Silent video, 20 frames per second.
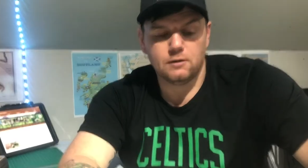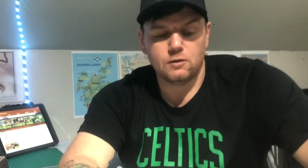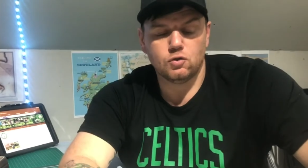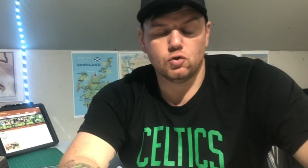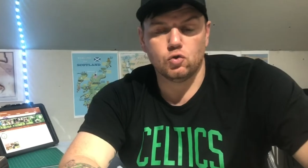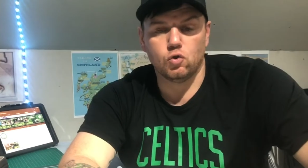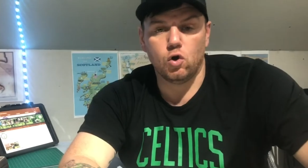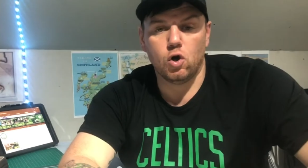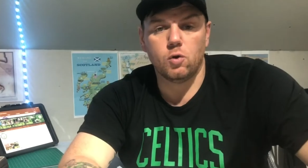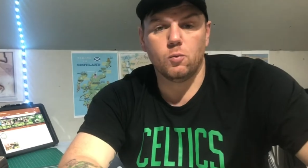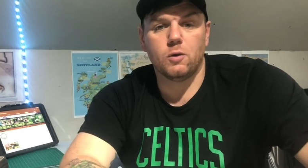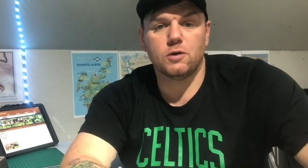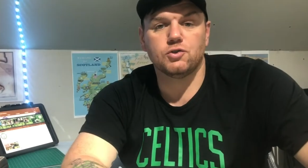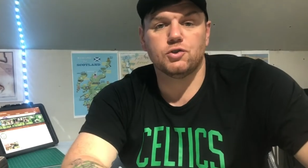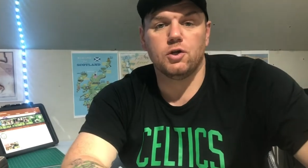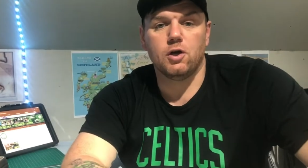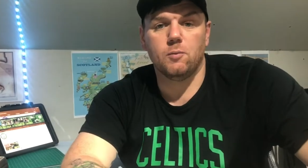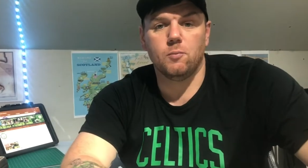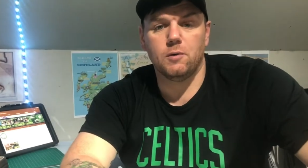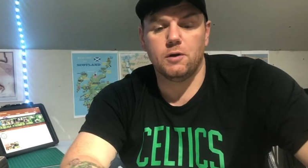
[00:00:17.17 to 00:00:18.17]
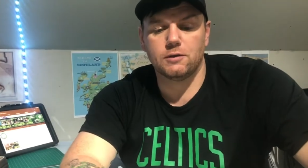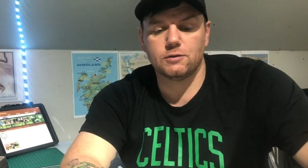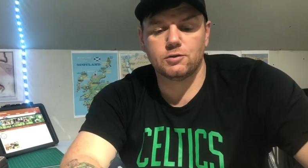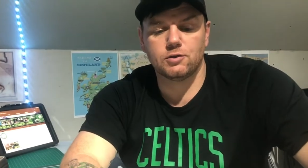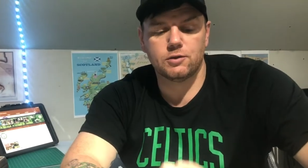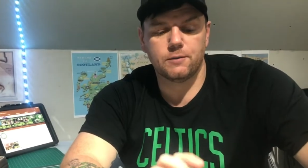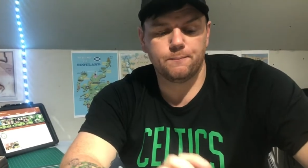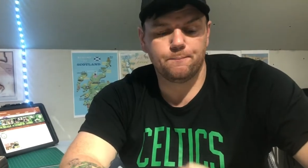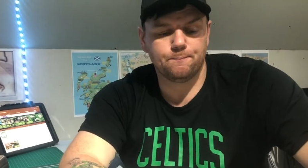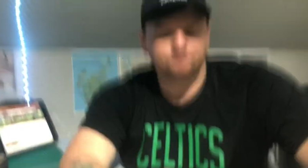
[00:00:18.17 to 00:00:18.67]
So onwards and
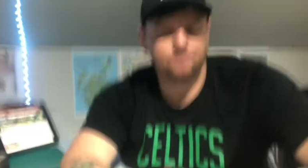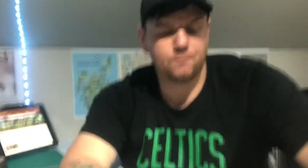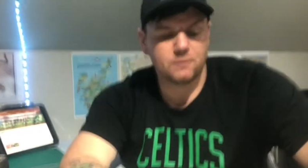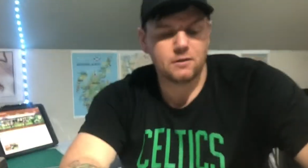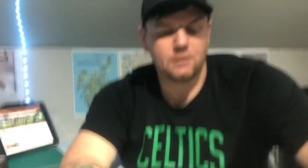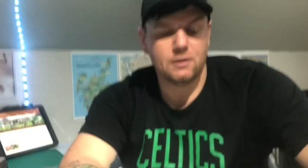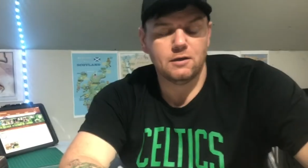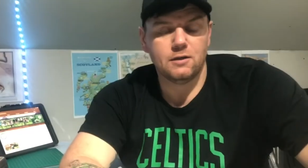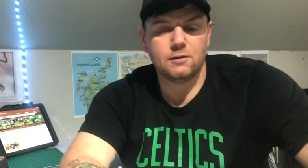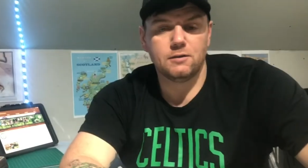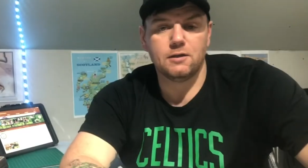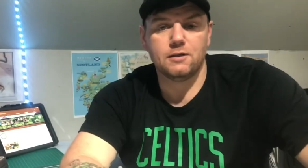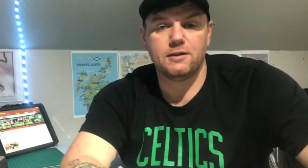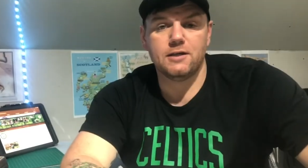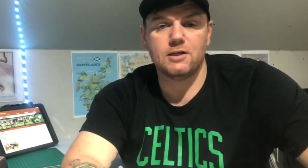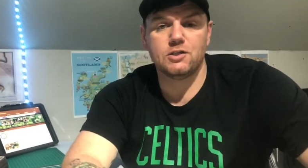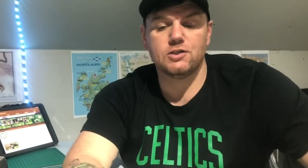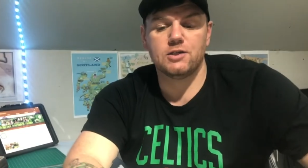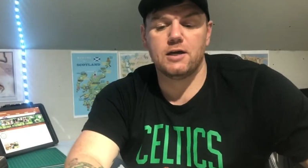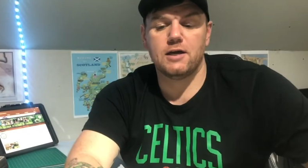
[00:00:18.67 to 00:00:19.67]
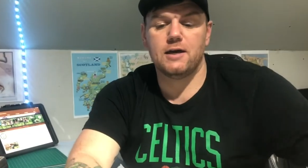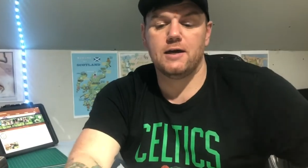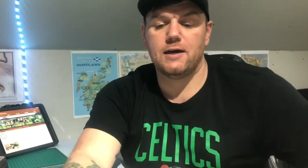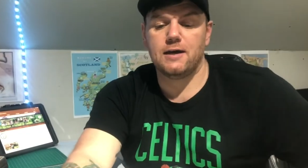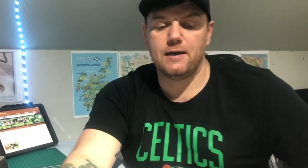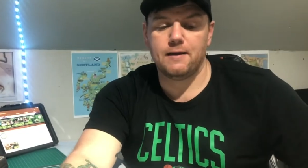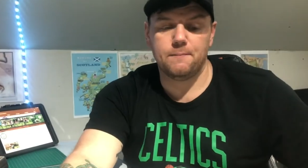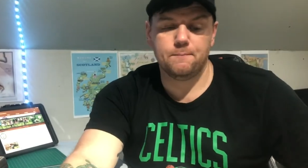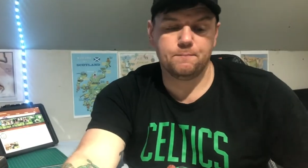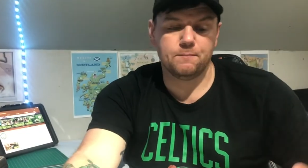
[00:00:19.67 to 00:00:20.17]
upwards. Today's
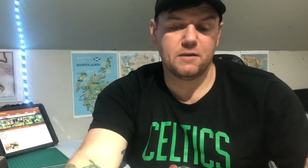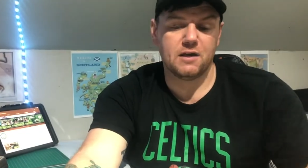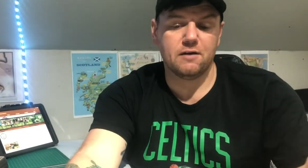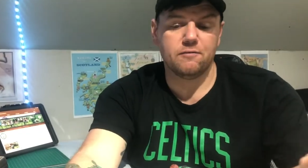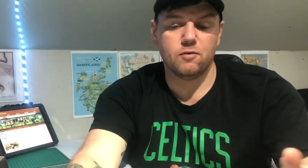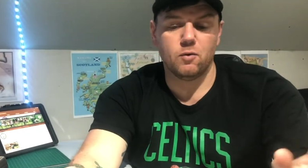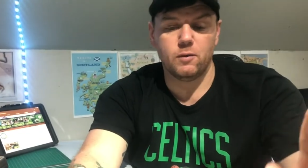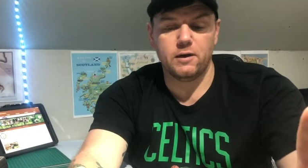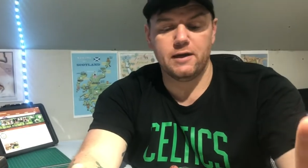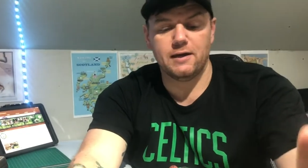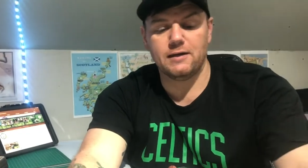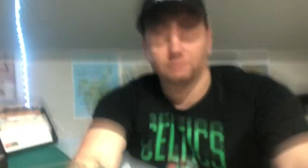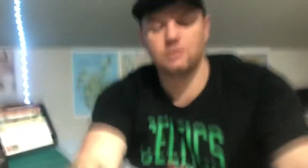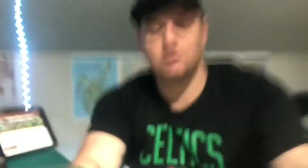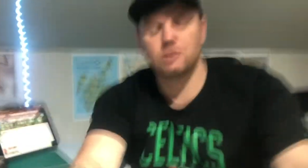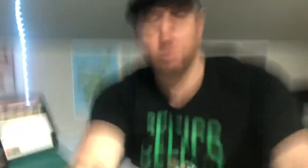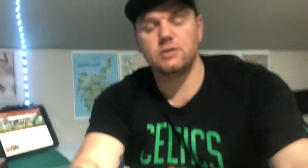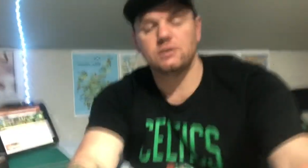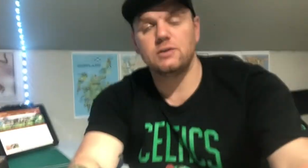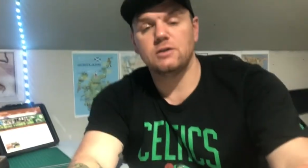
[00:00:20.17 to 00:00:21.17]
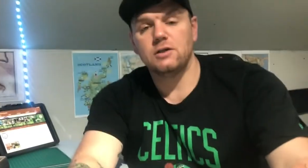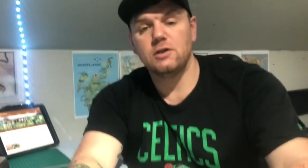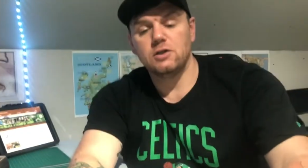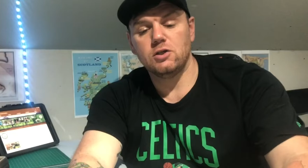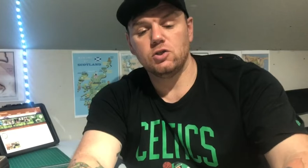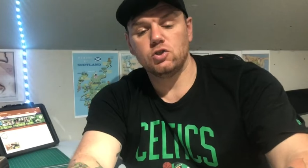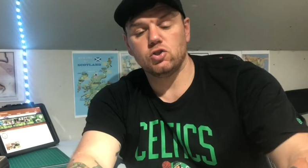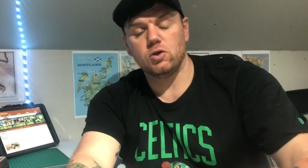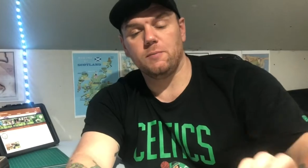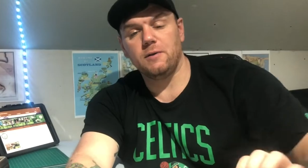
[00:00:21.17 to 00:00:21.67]
giveaway is
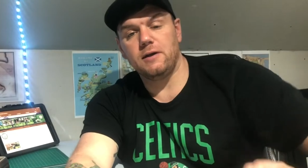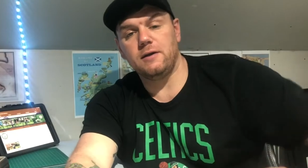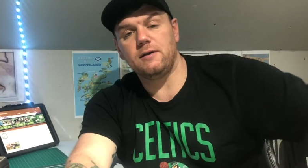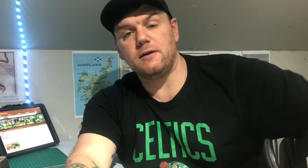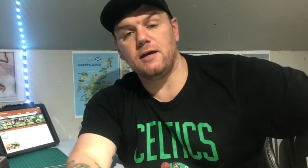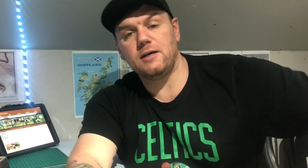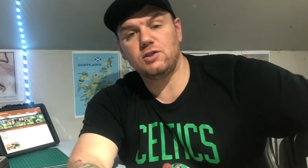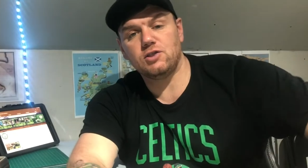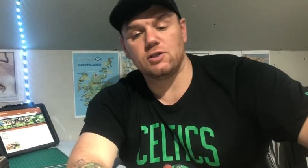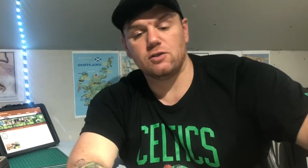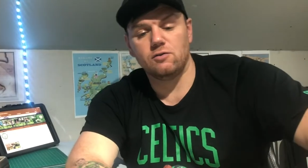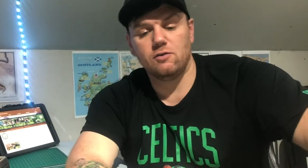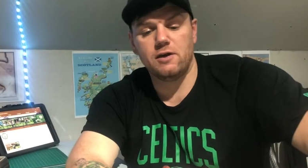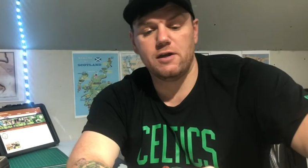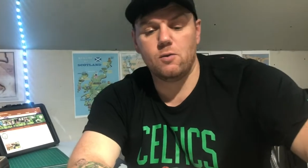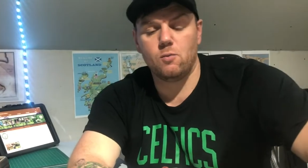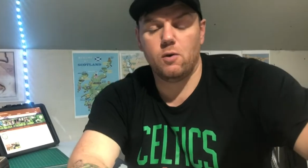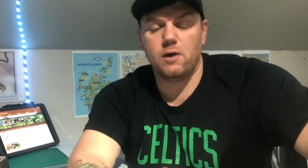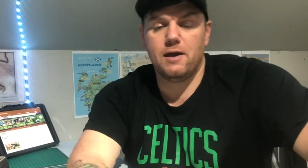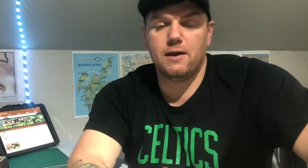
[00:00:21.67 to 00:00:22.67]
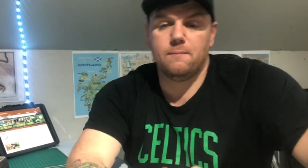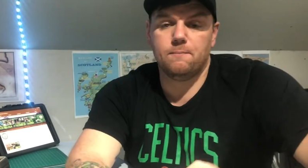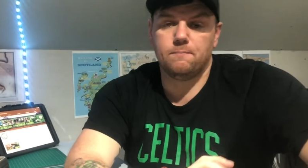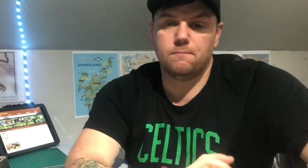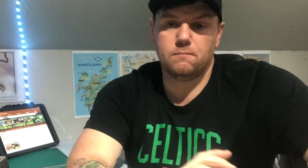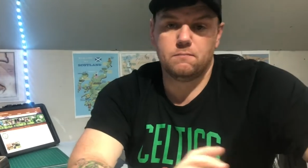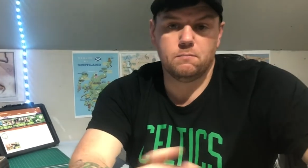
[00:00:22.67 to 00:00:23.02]
something nice and lightweight,